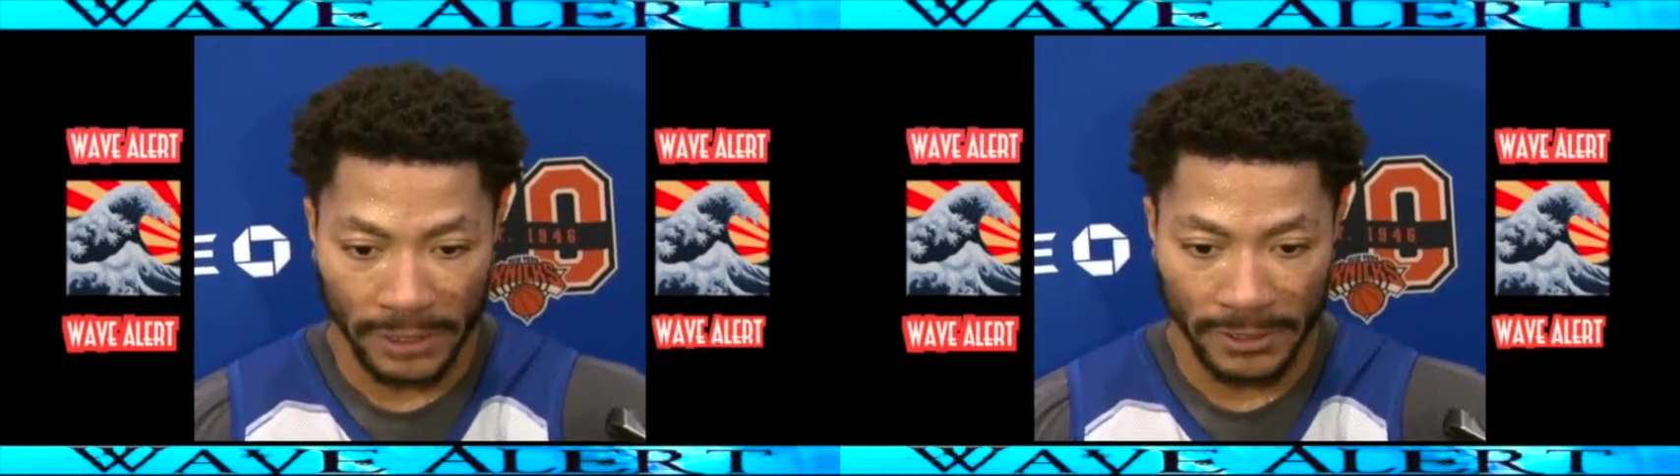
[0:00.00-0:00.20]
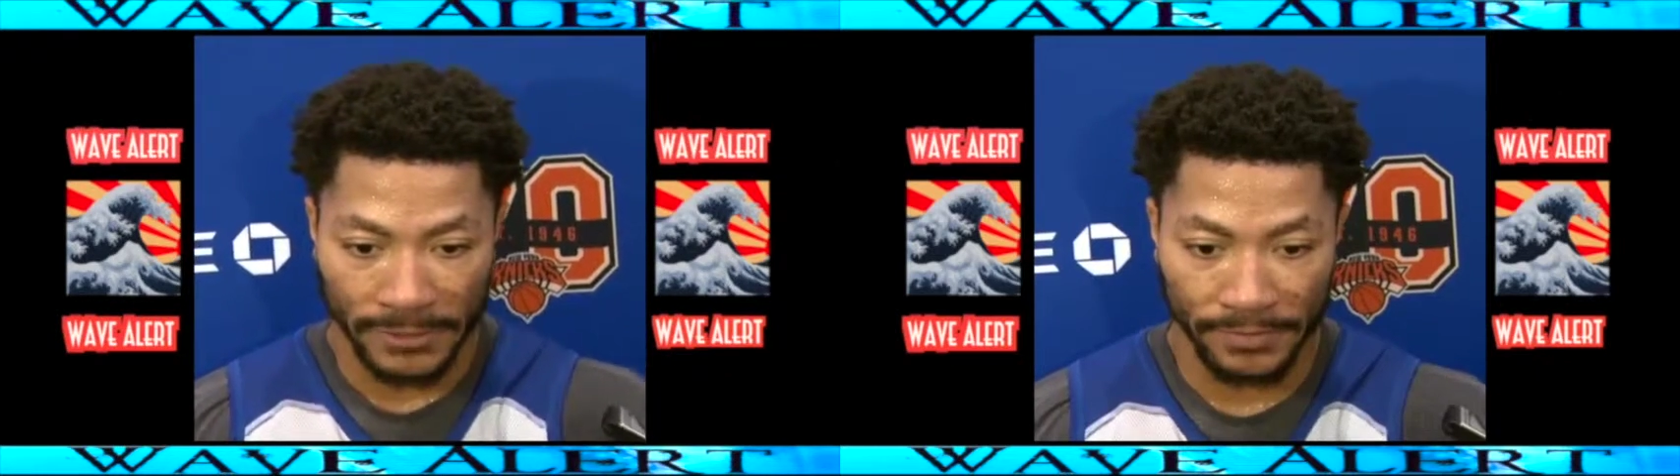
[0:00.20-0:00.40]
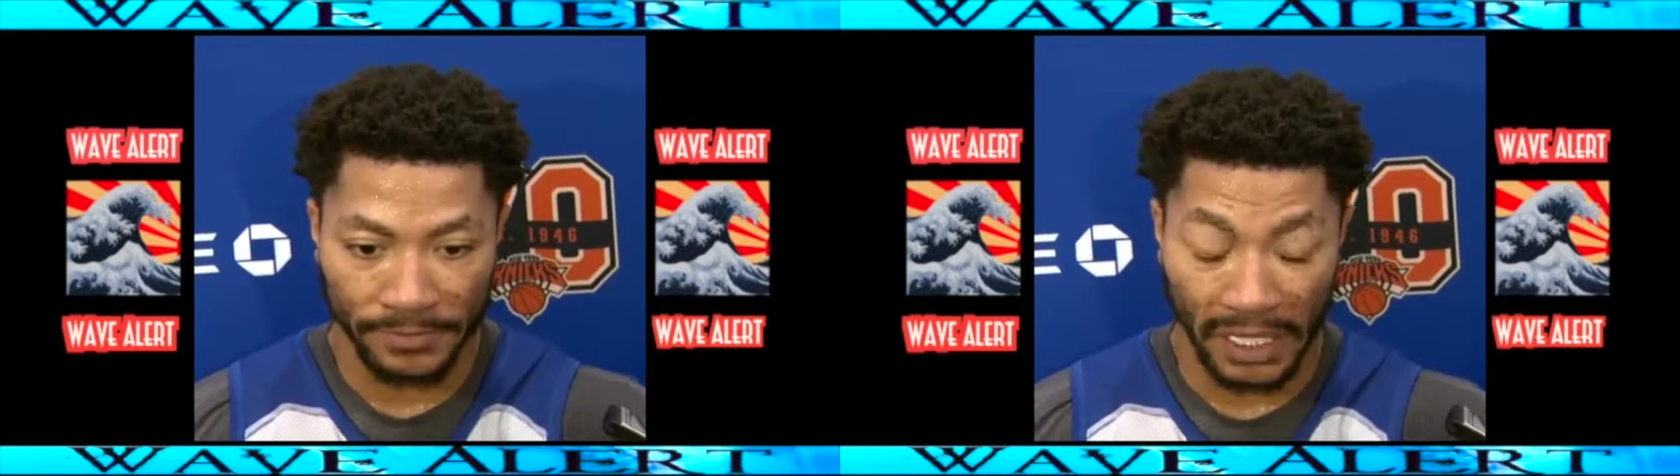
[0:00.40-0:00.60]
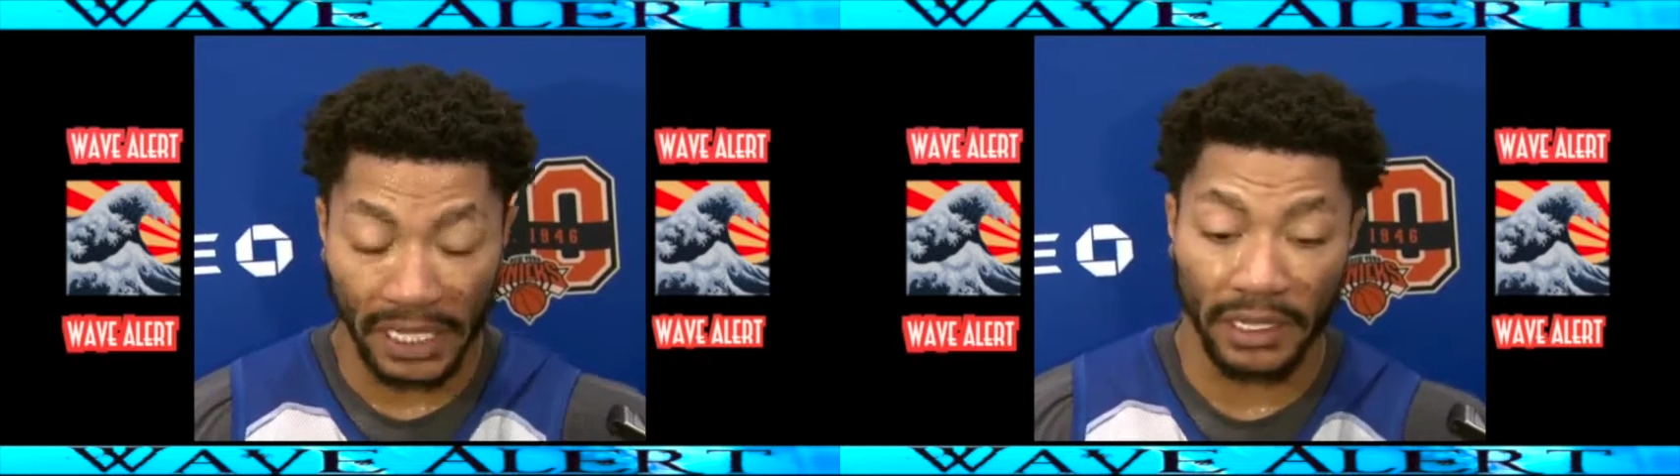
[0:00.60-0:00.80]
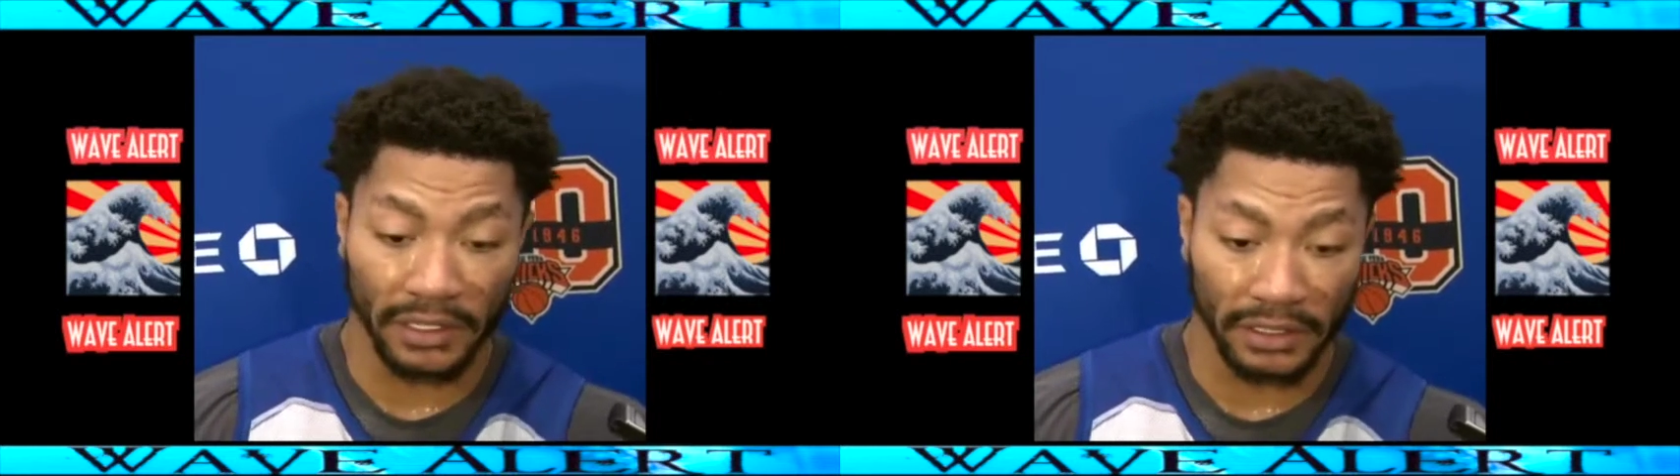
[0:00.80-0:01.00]
Garden?
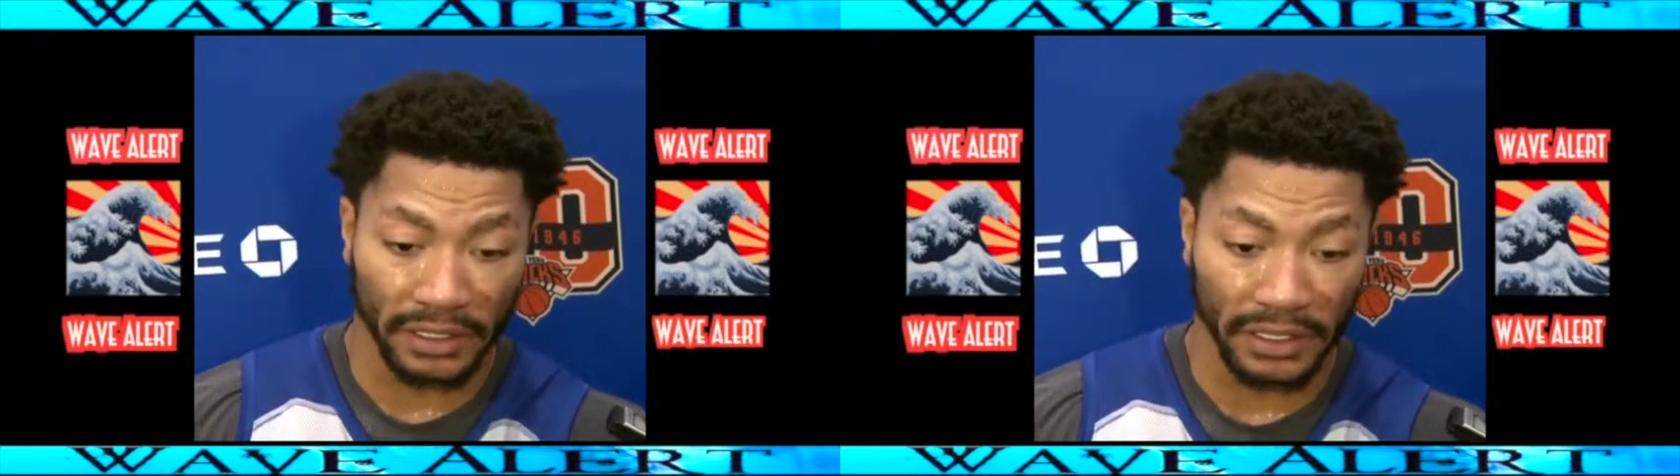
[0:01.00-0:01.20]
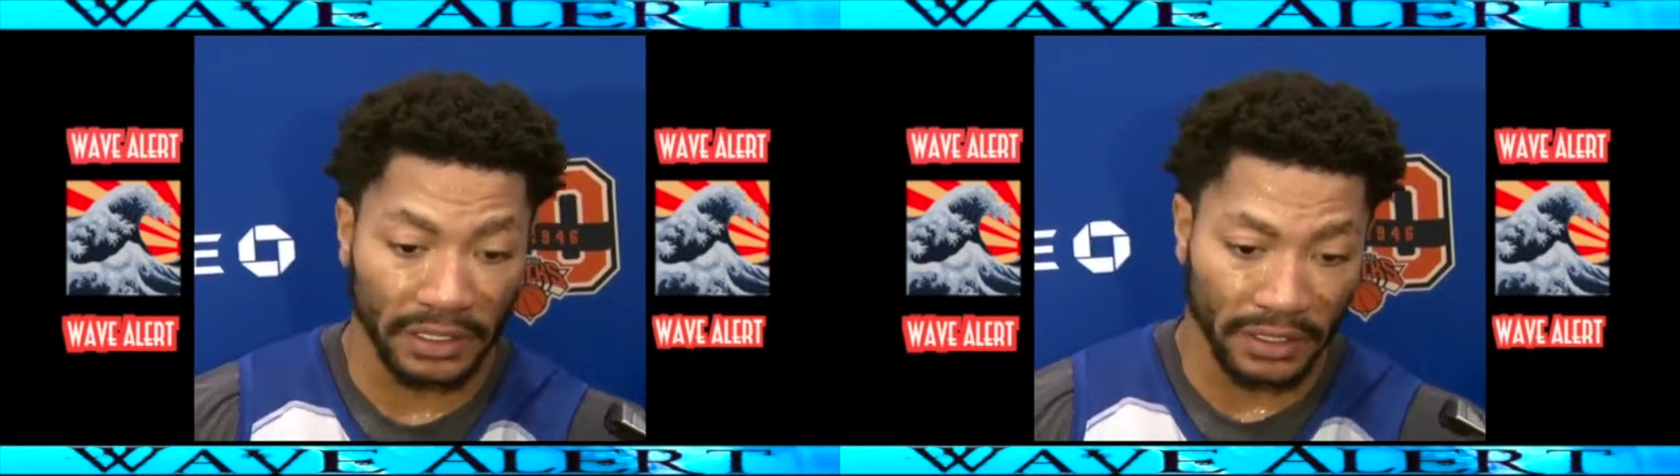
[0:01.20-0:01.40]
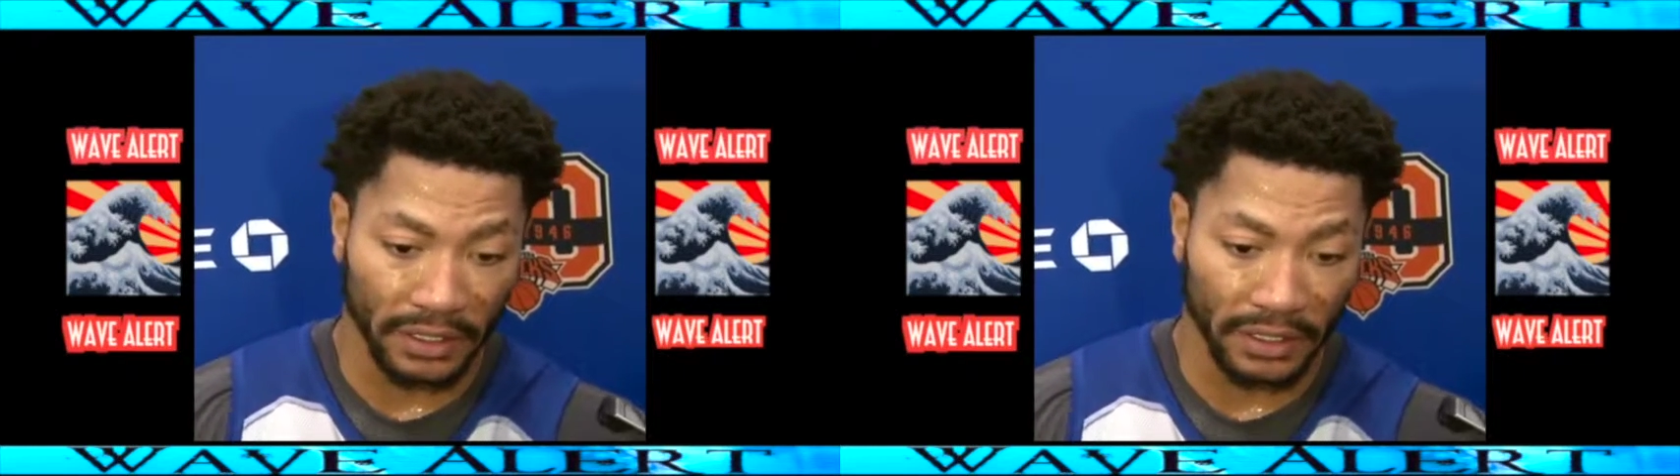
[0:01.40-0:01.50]
Yeah, yeah.